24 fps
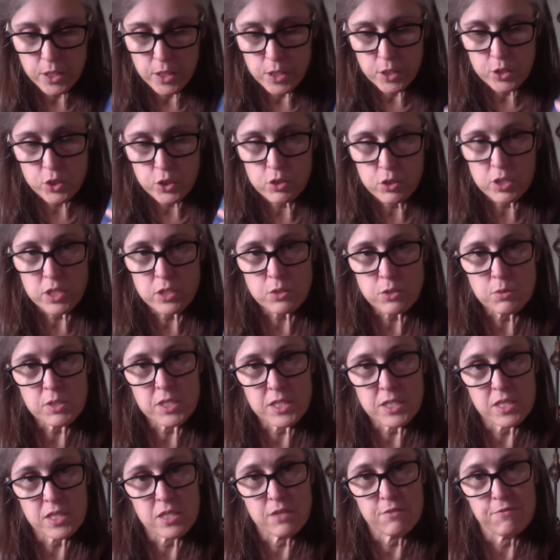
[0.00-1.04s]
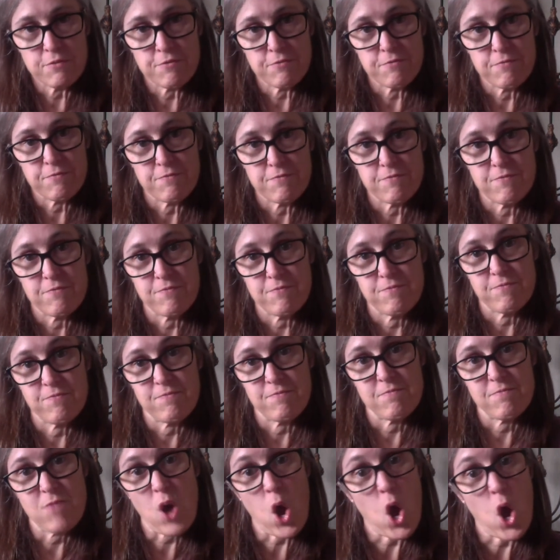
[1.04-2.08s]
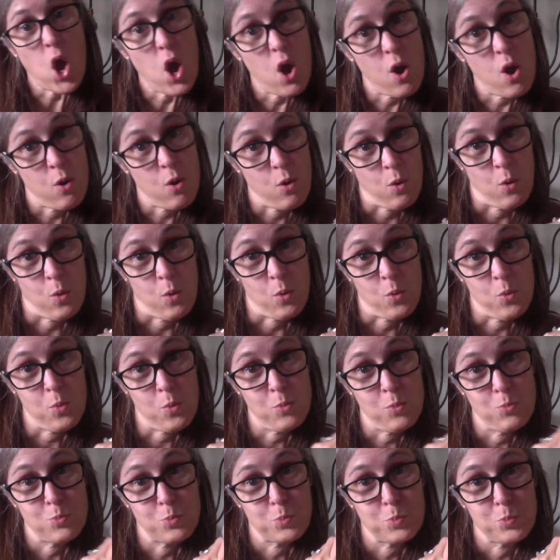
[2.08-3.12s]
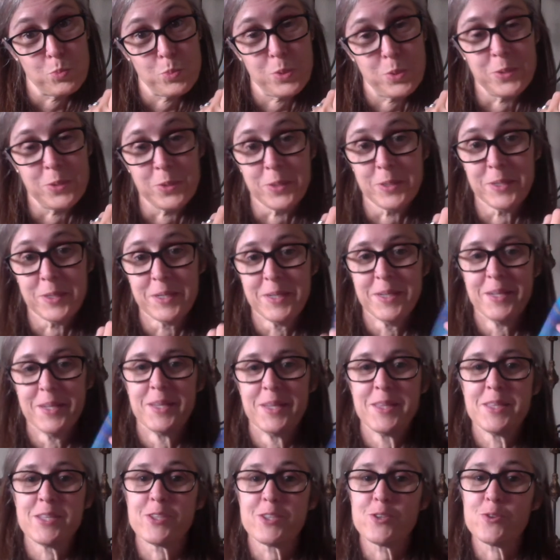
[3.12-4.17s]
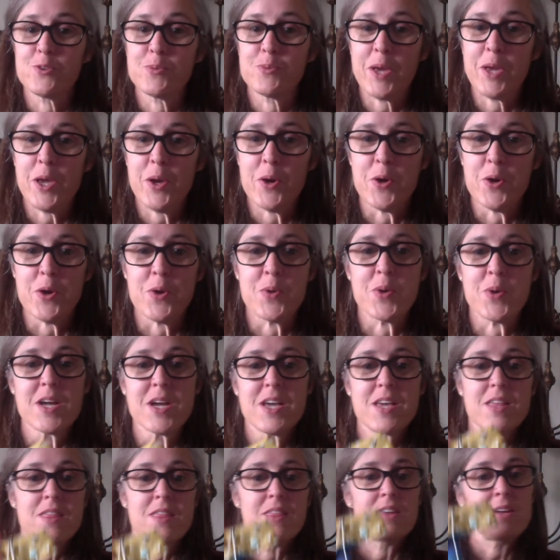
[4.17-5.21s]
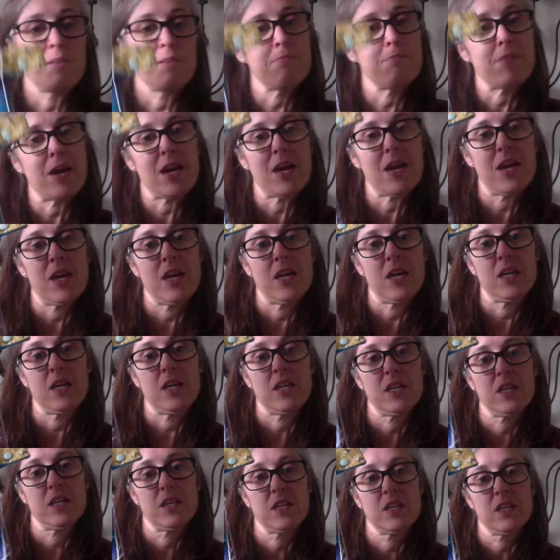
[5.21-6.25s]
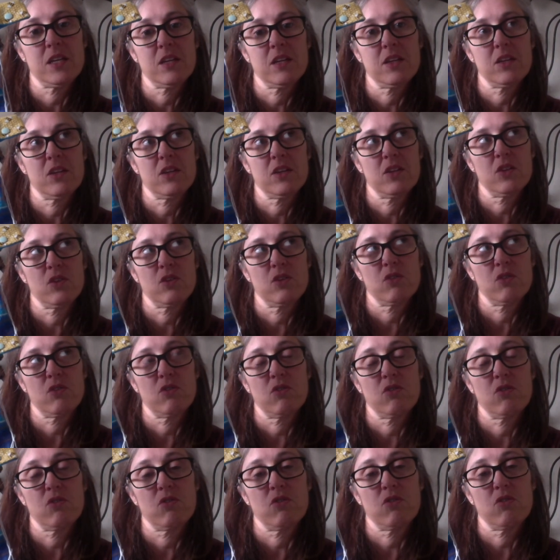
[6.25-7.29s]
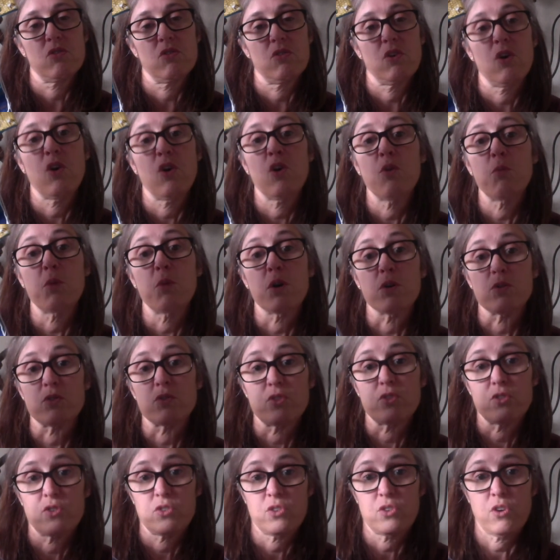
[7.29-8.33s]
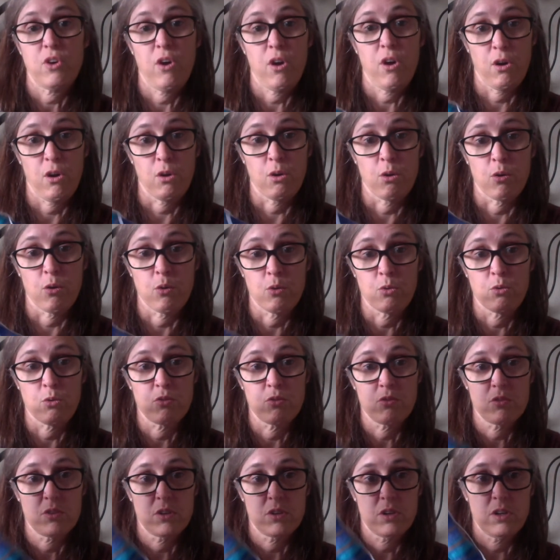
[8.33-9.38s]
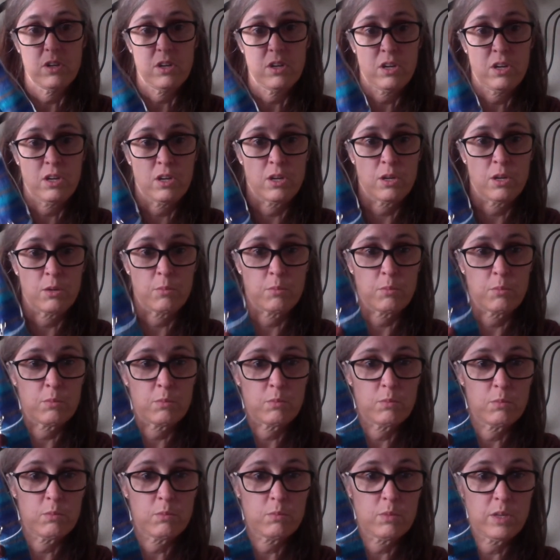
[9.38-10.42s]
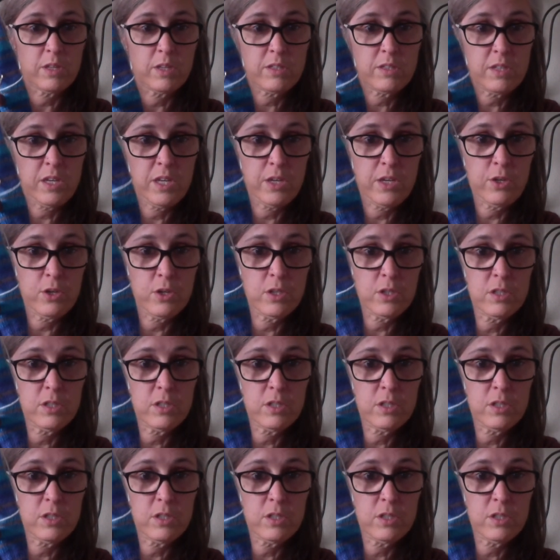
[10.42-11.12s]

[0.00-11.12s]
So this was the hoe. This is my hoe. Then my almost hoe is here.